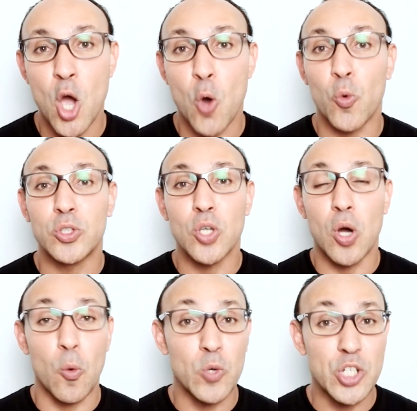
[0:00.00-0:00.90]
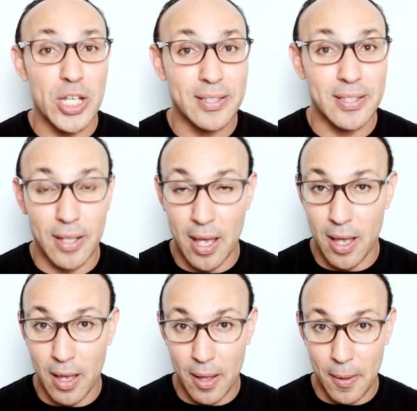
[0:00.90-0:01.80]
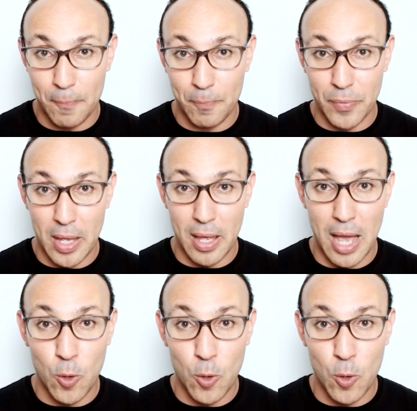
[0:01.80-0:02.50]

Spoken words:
which is a